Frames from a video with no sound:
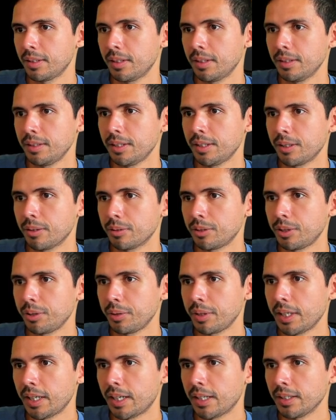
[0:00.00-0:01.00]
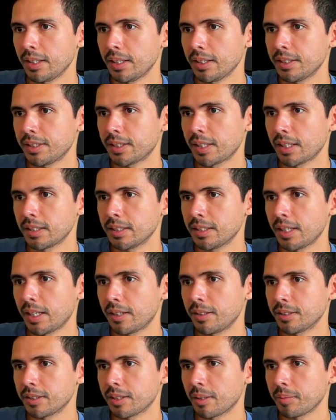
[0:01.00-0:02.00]
doing it at like sunset
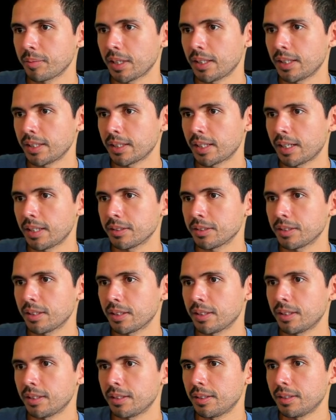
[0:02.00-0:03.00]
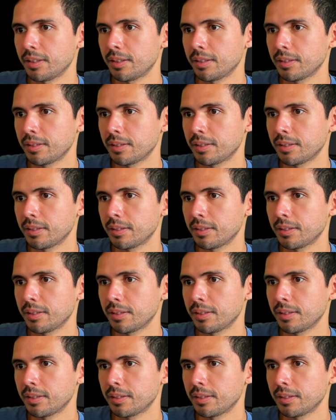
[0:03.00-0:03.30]
or something like that, so that the